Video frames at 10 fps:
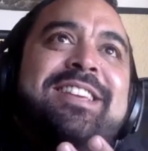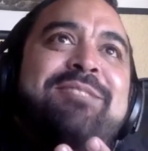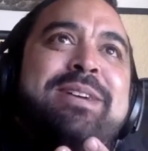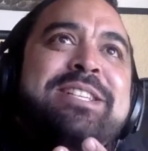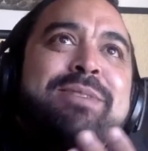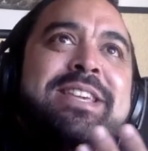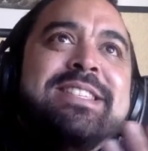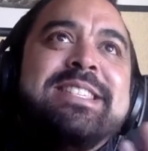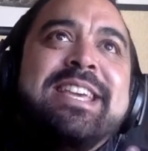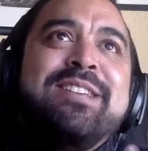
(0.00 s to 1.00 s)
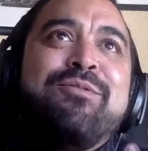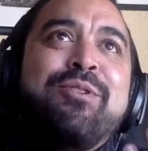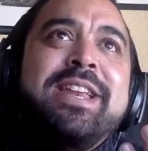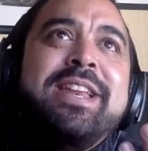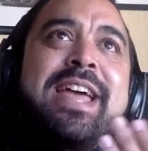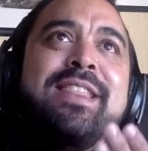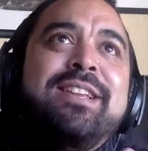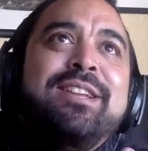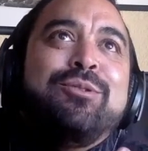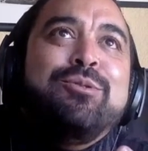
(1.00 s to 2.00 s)
must be insane for any
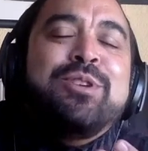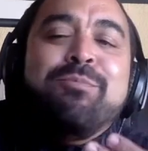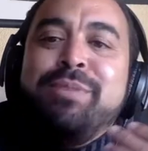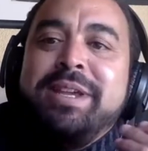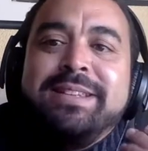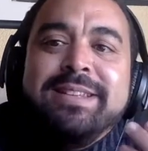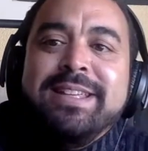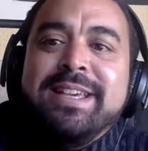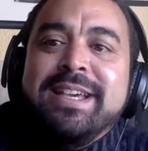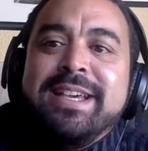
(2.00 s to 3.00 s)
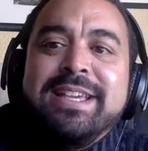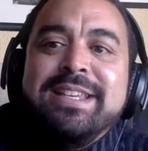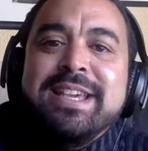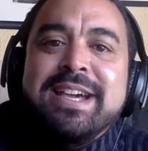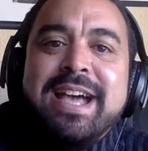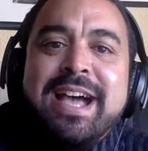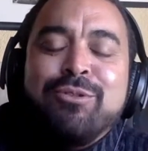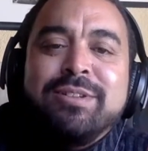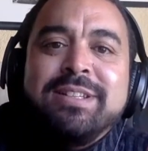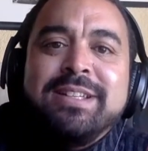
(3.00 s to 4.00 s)
athlete who's competing year in, year
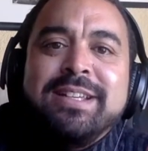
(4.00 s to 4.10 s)
out,